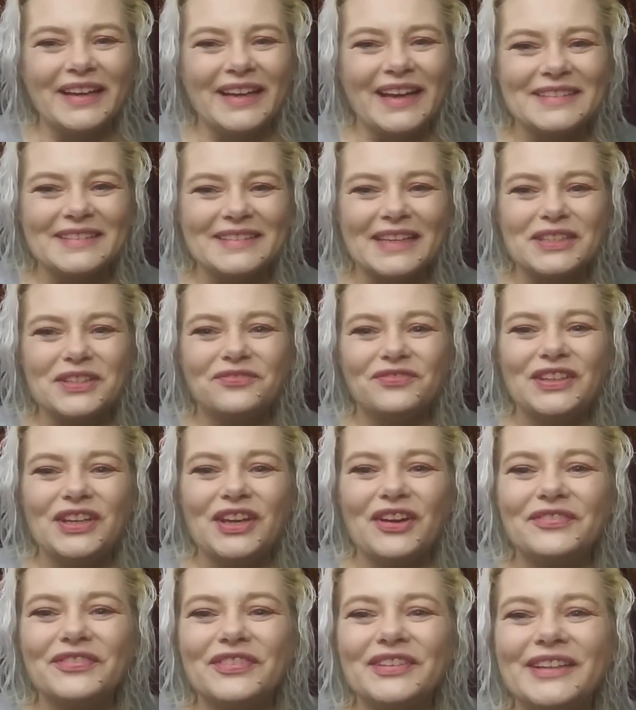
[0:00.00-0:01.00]
Alright guys, that's
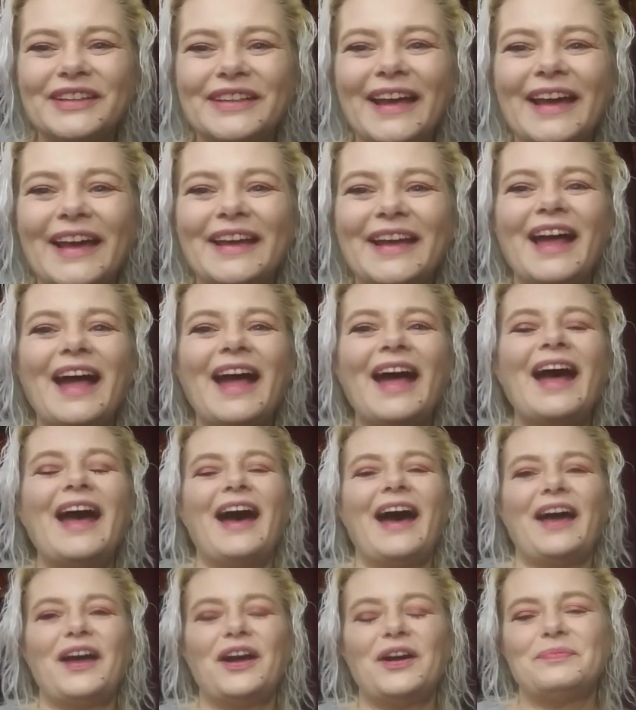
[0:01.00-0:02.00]
the video for today.
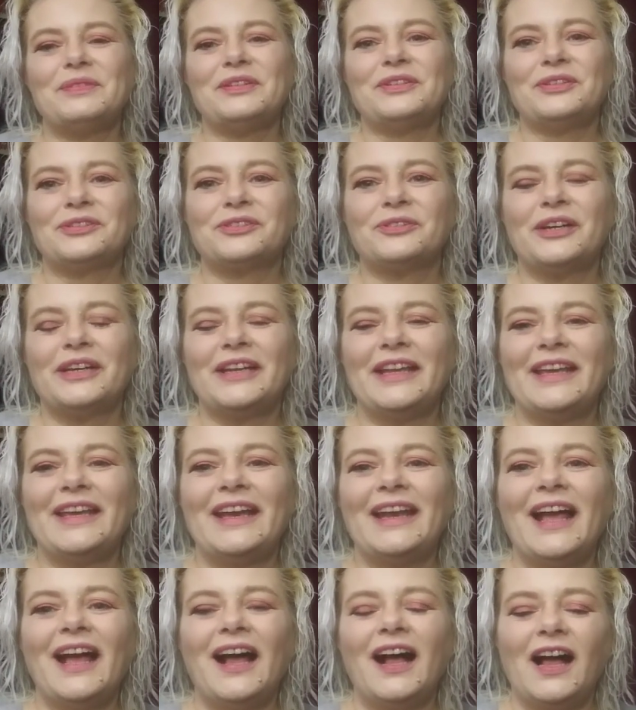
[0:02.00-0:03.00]
I hope you
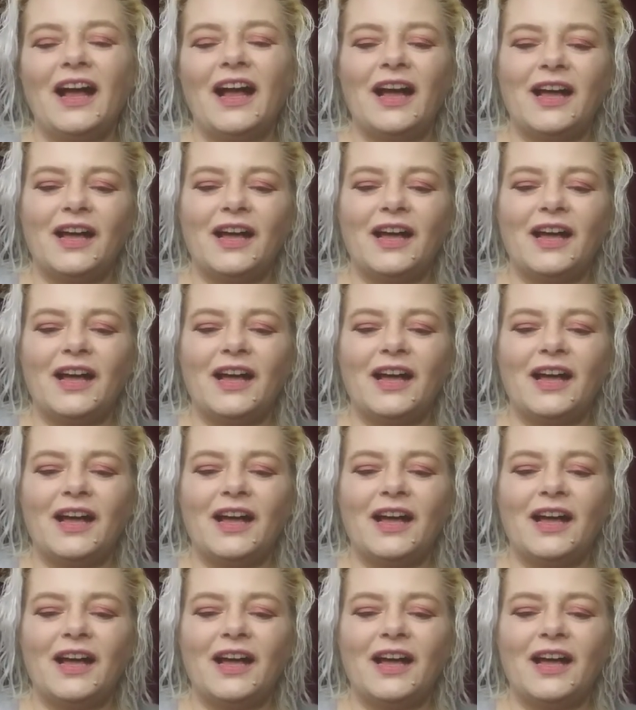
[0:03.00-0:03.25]
enjoyed it.